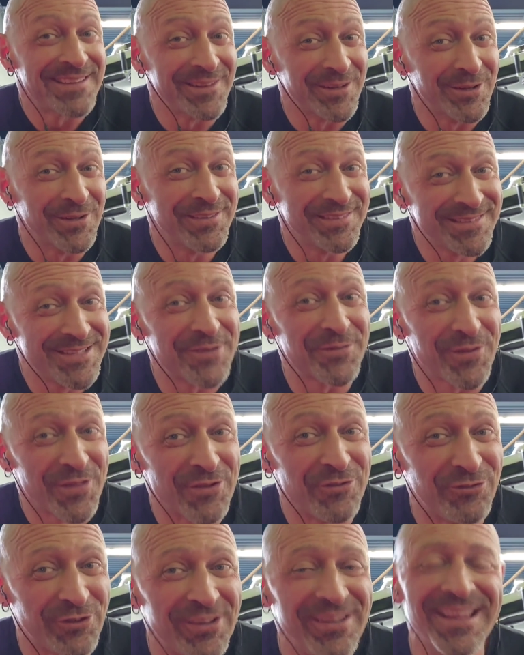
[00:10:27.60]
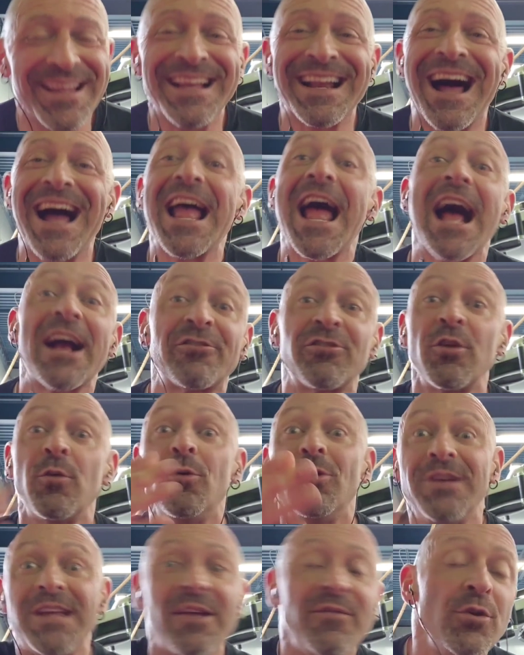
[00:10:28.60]
A little different than Jillian. I actually
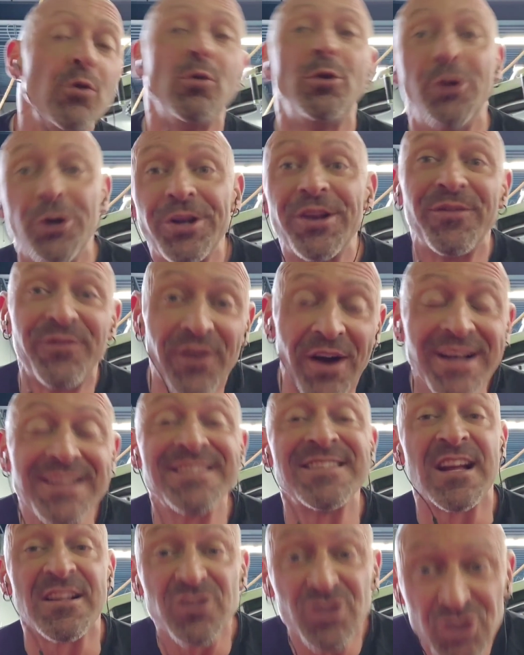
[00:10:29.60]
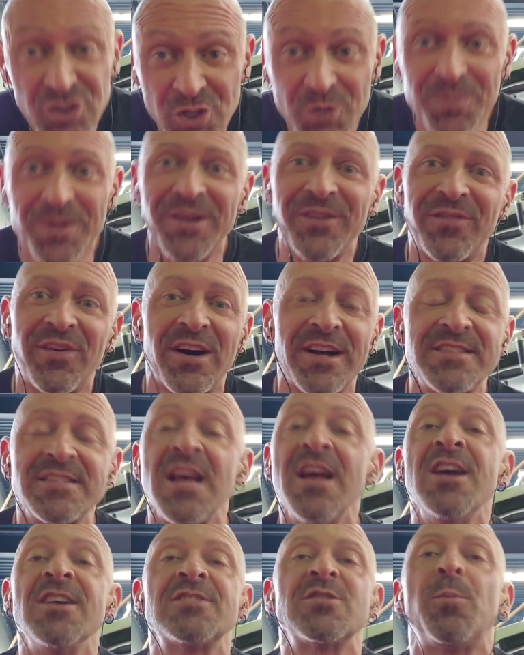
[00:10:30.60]
will give you good advice, not stupid advice.
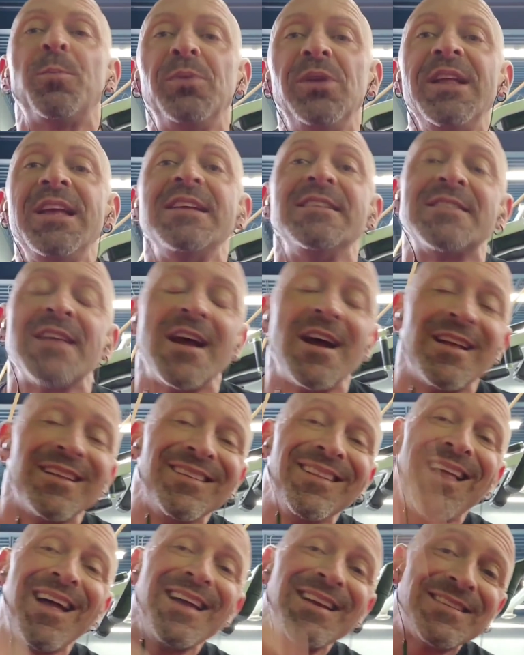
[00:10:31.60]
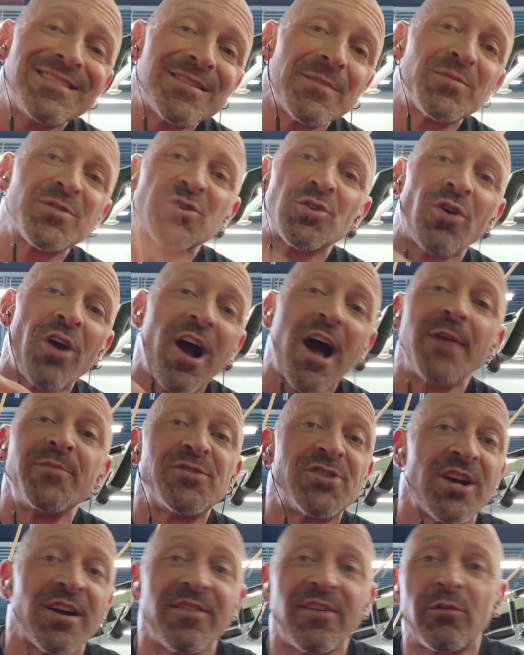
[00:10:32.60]
So please like, subscribe,
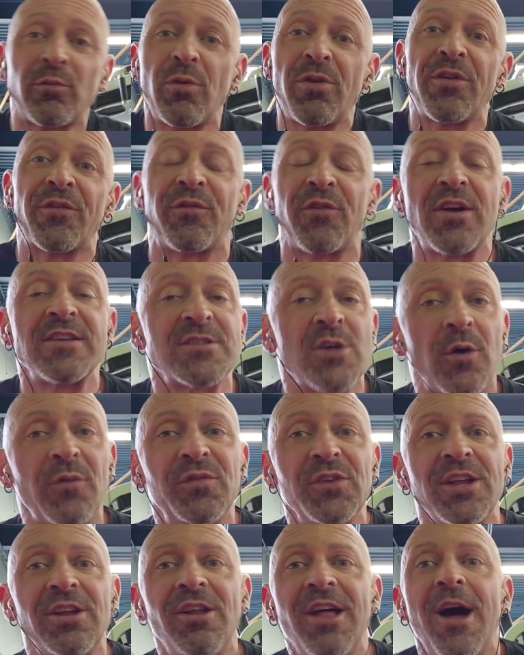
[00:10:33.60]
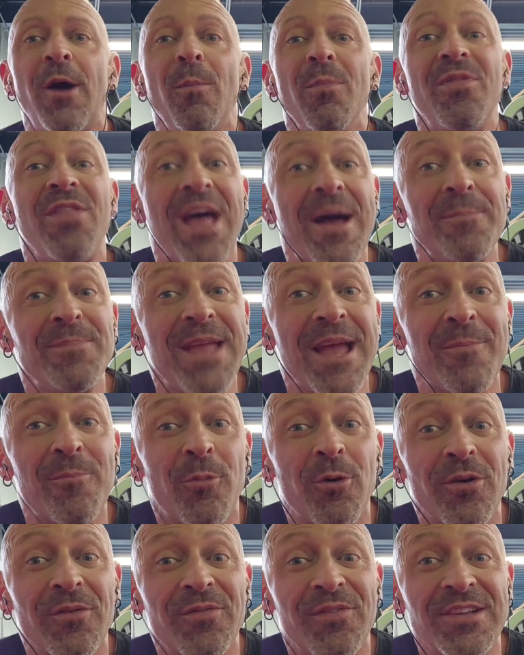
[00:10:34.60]
share this with your friends. Hopefully it'll help them get
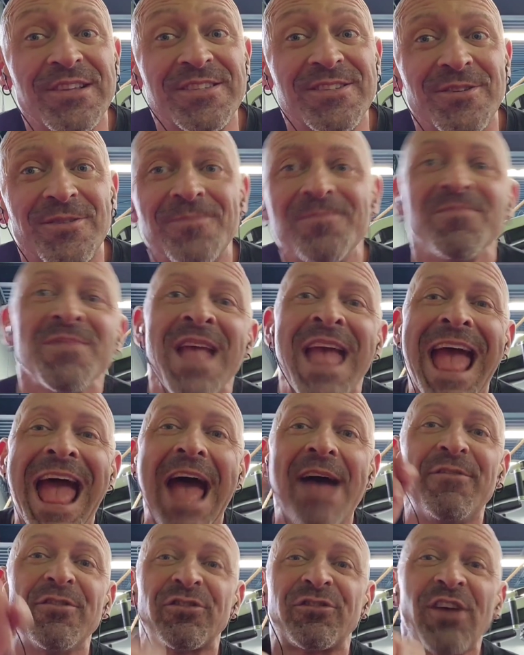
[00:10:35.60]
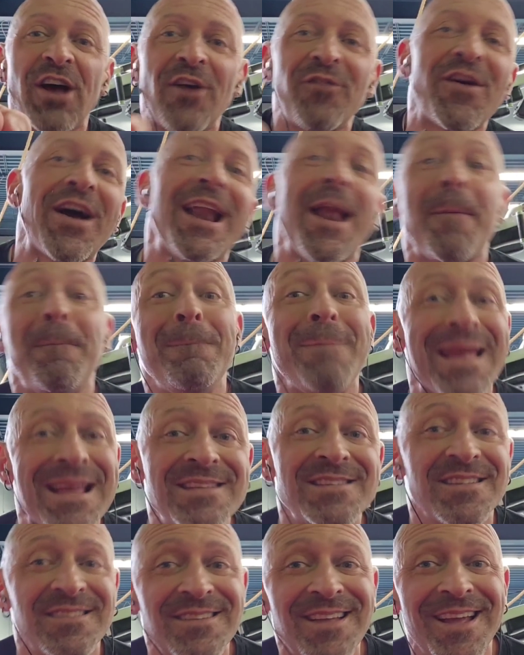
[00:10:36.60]
more fit too. Have yourself an
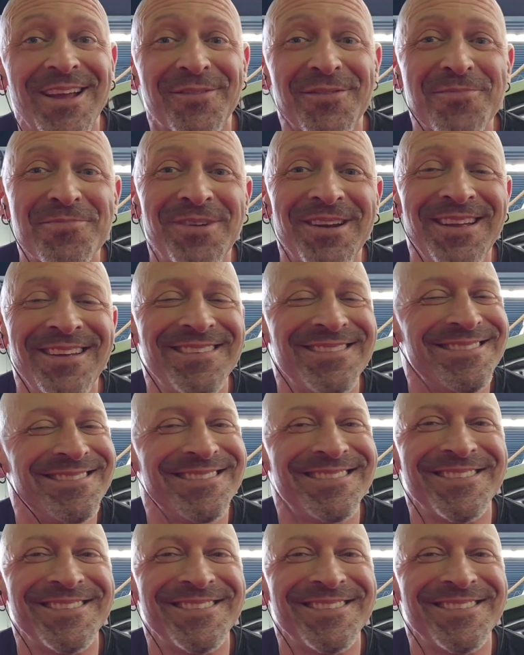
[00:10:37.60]
amazing day, everybody.